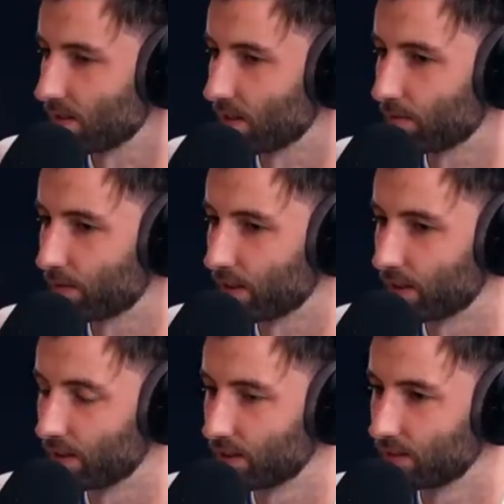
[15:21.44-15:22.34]
to see if
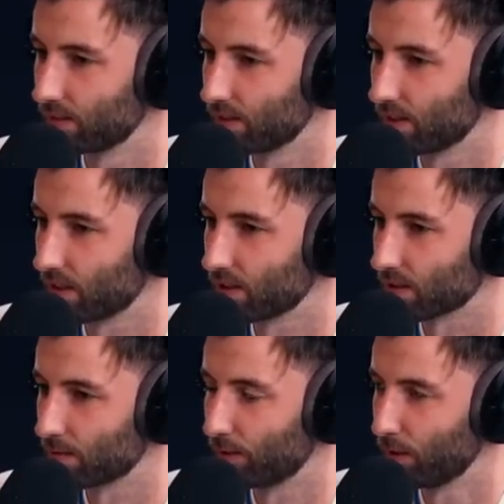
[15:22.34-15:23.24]
there's any
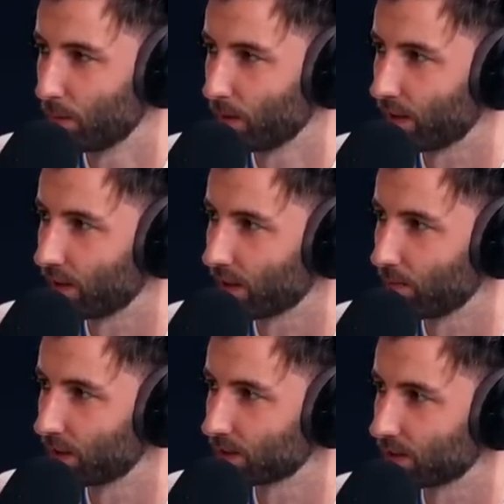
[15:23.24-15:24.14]
chance of Firpo getting a
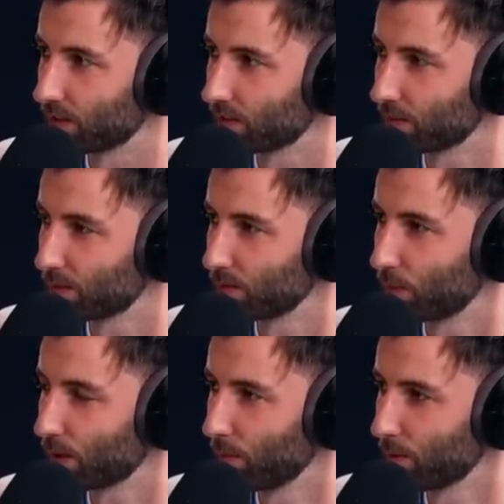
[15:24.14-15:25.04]
game, actually. Because
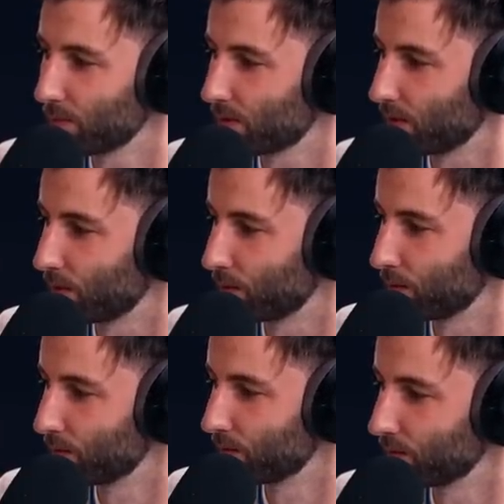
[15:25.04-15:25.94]
we're coming up
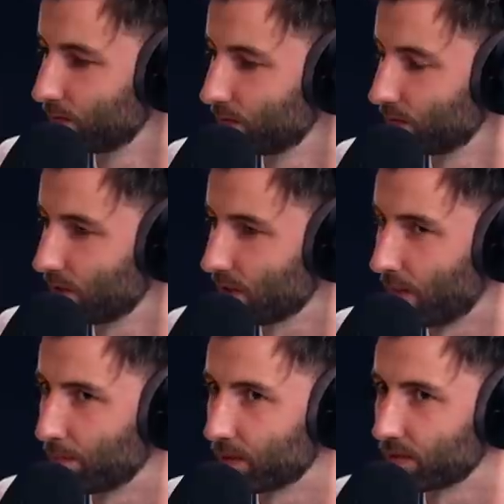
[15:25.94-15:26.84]
to the
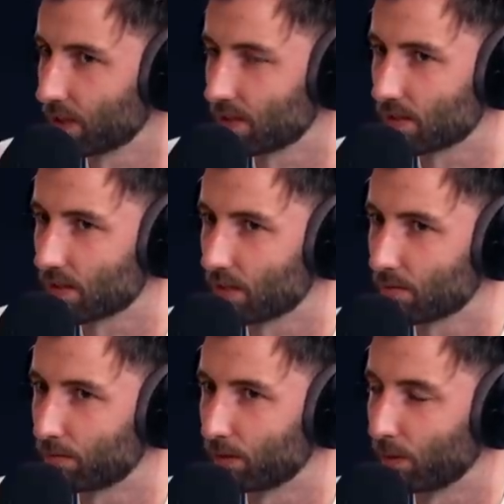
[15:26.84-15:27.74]
time that Jesse said
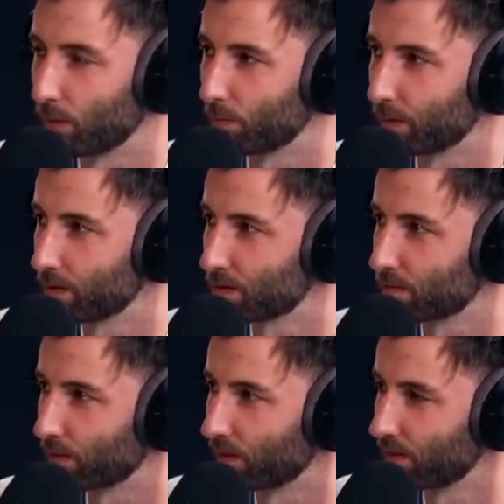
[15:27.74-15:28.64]
Firpo would be
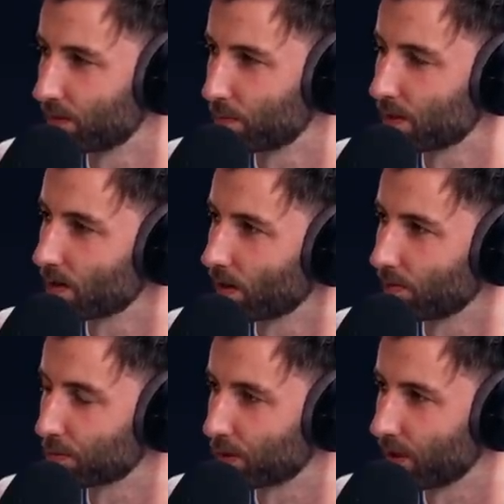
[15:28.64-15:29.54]
injured for. And there's been talk
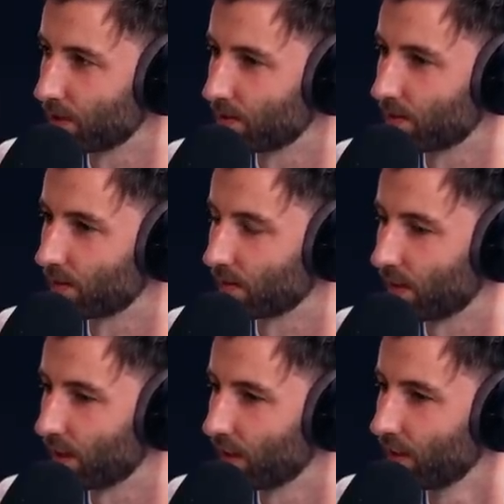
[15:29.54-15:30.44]
of him training and things
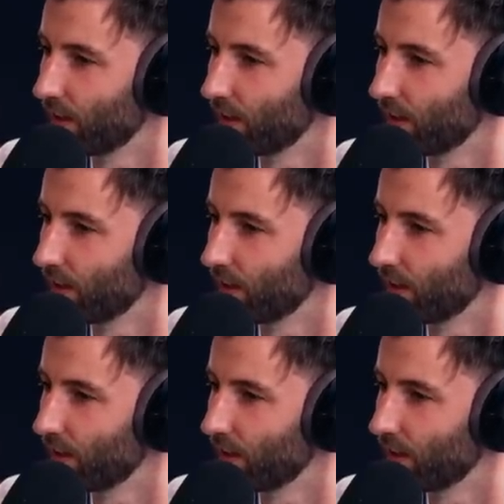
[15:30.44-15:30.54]
like that.